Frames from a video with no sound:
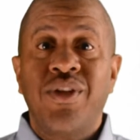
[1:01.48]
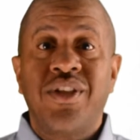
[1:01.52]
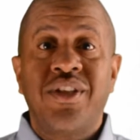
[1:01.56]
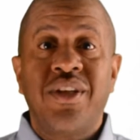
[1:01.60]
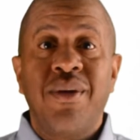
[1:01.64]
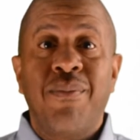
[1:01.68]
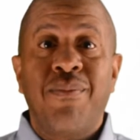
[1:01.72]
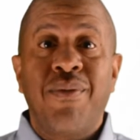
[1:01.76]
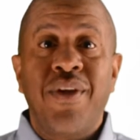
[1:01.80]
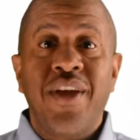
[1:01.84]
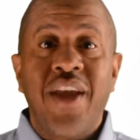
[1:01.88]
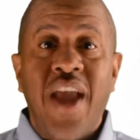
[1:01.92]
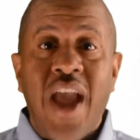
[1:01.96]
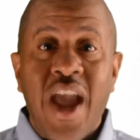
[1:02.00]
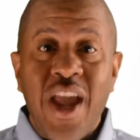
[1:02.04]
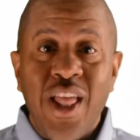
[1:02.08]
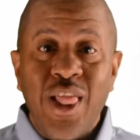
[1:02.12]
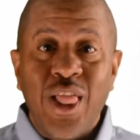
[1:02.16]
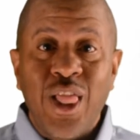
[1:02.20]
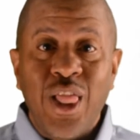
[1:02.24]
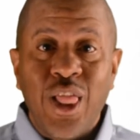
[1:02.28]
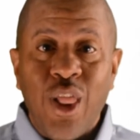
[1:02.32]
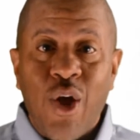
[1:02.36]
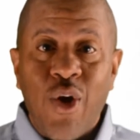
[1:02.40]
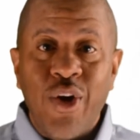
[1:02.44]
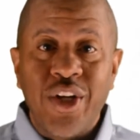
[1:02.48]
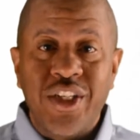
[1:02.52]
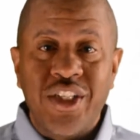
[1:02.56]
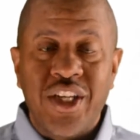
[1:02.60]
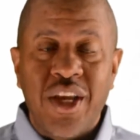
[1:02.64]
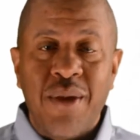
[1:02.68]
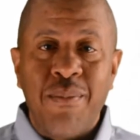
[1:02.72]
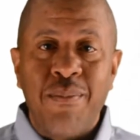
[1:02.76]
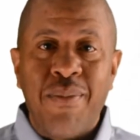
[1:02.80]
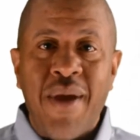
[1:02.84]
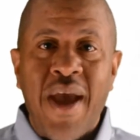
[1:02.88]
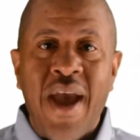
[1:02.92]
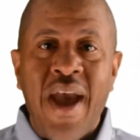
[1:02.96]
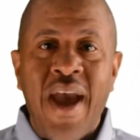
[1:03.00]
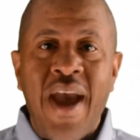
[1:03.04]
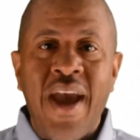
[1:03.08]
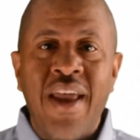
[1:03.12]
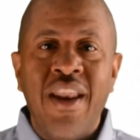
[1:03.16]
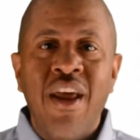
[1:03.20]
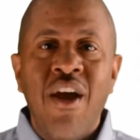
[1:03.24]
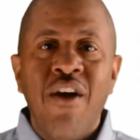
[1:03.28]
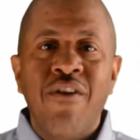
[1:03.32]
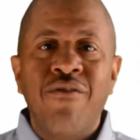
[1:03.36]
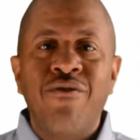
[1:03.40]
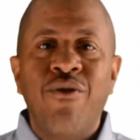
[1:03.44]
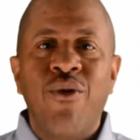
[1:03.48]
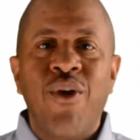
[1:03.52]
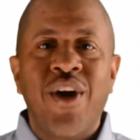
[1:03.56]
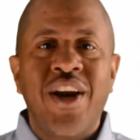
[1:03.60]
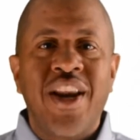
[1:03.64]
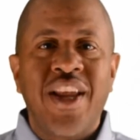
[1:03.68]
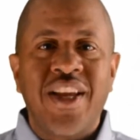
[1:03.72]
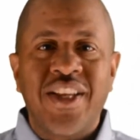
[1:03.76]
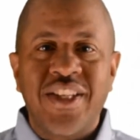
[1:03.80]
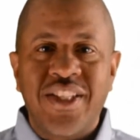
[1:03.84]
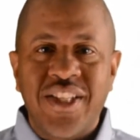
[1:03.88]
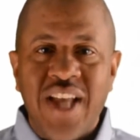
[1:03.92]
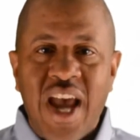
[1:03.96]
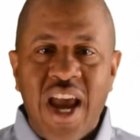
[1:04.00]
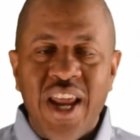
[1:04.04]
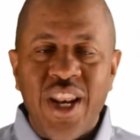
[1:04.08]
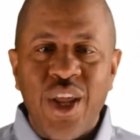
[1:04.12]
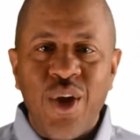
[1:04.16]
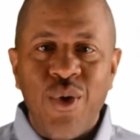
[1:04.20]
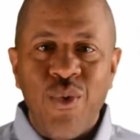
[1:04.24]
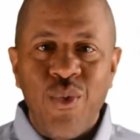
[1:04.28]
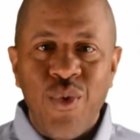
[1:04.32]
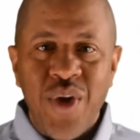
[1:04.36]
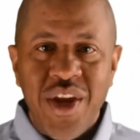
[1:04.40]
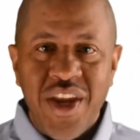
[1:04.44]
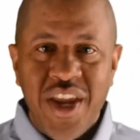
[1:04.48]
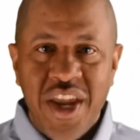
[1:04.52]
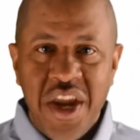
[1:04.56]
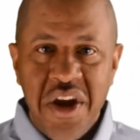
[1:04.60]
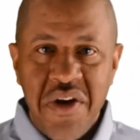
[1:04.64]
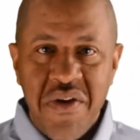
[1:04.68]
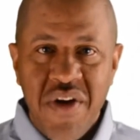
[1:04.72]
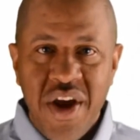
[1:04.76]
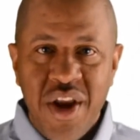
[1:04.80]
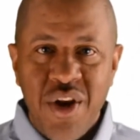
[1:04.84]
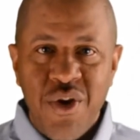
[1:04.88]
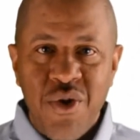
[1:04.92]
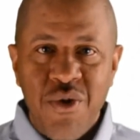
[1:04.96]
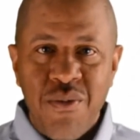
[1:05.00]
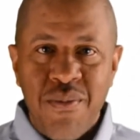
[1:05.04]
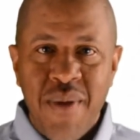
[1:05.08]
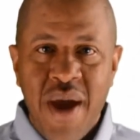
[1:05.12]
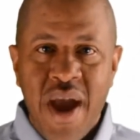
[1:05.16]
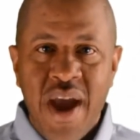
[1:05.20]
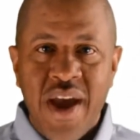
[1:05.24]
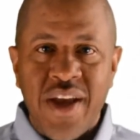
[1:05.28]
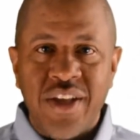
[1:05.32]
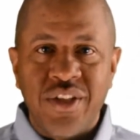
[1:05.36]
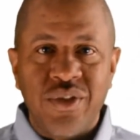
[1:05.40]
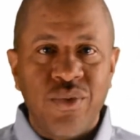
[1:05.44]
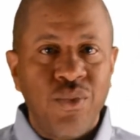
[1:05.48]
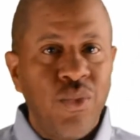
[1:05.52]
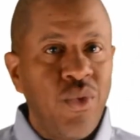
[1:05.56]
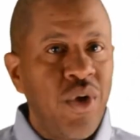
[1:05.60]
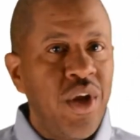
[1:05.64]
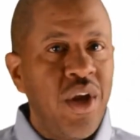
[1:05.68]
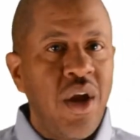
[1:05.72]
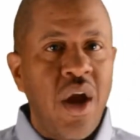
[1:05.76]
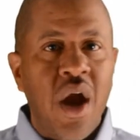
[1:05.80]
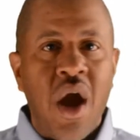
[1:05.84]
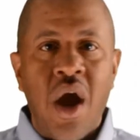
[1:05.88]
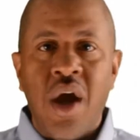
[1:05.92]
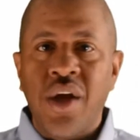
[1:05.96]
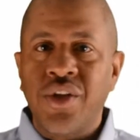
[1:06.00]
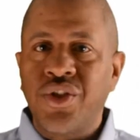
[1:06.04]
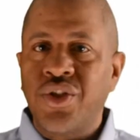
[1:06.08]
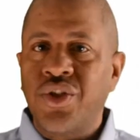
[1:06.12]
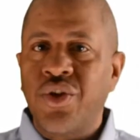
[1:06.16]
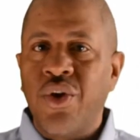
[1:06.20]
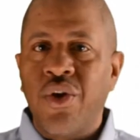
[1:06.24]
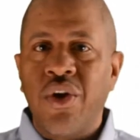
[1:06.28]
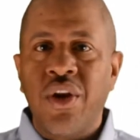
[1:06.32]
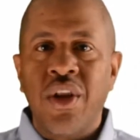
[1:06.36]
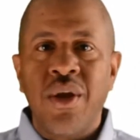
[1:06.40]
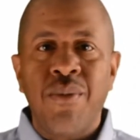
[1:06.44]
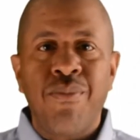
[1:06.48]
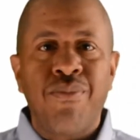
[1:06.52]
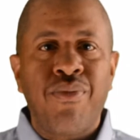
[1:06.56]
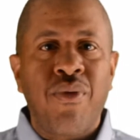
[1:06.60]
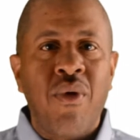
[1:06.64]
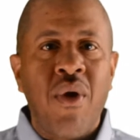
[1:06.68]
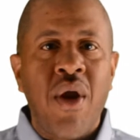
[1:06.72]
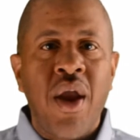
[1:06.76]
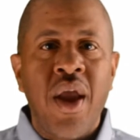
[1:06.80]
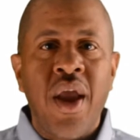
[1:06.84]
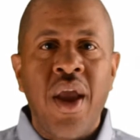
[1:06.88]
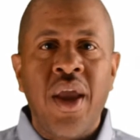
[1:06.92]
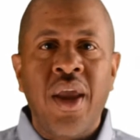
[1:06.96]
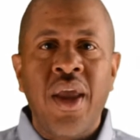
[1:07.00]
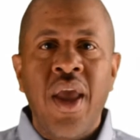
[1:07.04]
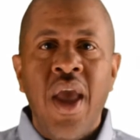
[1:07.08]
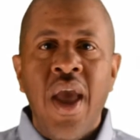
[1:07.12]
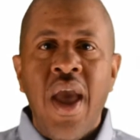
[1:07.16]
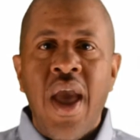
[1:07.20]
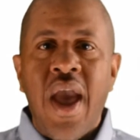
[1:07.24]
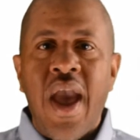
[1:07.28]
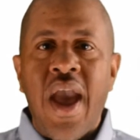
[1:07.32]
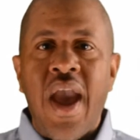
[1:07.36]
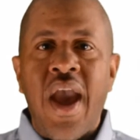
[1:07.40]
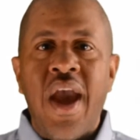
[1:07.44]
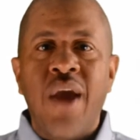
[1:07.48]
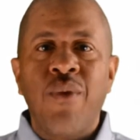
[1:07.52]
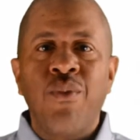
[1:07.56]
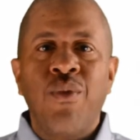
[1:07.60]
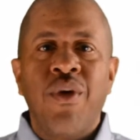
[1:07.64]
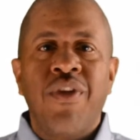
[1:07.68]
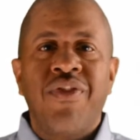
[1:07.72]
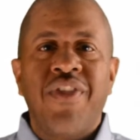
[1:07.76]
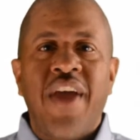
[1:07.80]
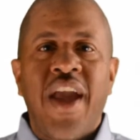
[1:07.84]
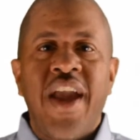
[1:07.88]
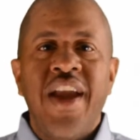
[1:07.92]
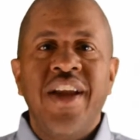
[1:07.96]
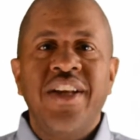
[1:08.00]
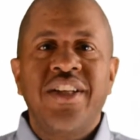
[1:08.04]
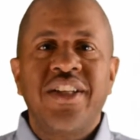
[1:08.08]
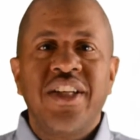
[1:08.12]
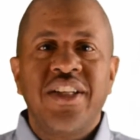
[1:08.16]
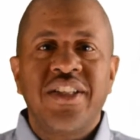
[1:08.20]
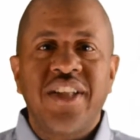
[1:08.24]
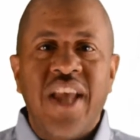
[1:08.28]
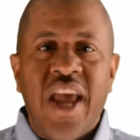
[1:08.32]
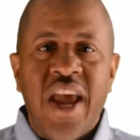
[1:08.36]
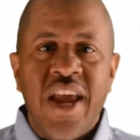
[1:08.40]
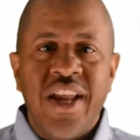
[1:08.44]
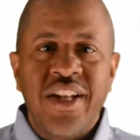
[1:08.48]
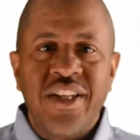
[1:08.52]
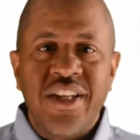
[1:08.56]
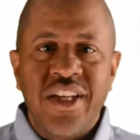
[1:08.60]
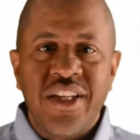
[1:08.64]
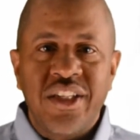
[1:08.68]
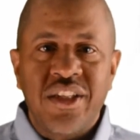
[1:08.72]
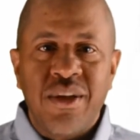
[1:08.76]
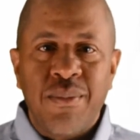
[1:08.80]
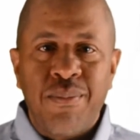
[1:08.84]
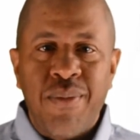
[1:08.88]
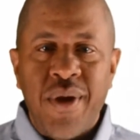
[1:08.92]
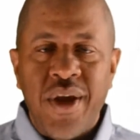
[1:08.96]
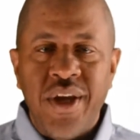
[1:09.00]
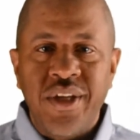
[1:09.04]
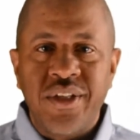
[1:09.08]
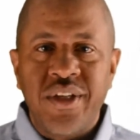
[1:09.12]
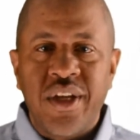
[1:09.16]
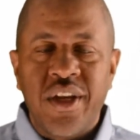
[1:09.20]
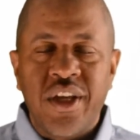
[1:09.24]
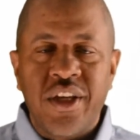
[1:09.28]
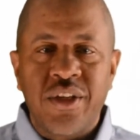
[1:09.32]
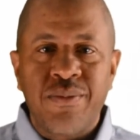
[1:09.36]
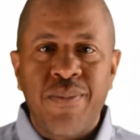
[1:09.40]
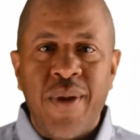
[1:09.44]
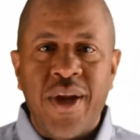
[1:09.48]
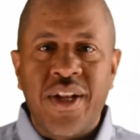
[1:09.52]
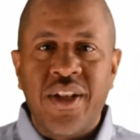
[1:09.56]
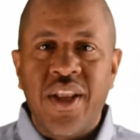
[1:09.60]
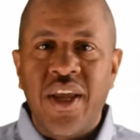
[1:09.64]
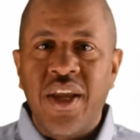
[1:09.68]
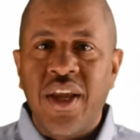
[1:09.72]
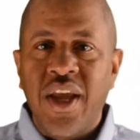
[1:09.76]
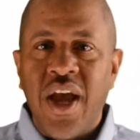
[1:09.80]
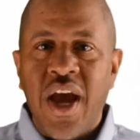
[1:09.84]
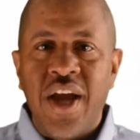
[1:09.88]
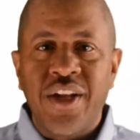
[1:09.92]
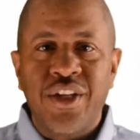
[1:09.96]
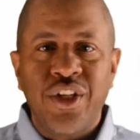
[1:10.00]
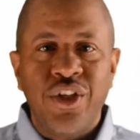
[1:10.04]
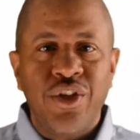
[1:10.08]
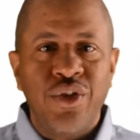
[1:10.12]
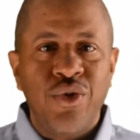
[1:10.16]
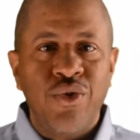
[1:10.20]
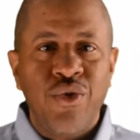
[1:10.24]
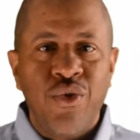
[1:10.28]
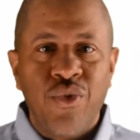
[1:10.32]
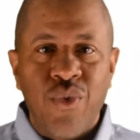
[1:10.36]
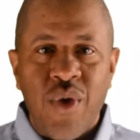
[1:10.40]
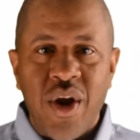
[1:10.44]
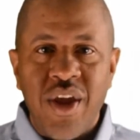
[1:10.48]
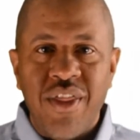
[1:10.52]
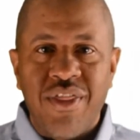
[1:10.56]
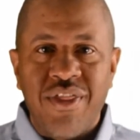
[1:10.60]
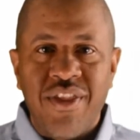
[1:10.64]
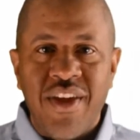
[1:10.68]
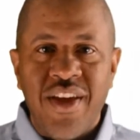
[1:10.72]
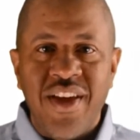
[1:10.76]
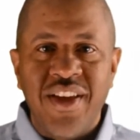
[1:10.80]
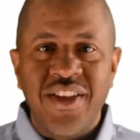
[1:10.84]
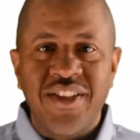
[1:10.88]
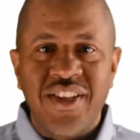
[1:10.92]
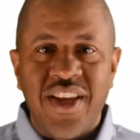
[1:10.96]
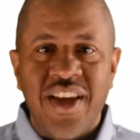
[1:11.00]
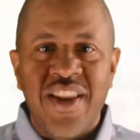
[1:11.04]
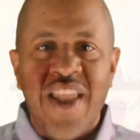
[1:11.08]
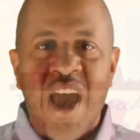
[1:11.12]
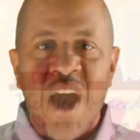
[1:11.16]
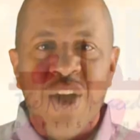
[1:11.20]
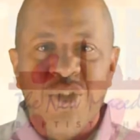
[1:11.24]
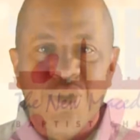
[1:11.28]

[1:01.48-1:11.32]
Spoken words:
simply a launching pad for an exciting week here at New Mass. We are certainly praying and with anxious anticipation and expecting God to do great things in our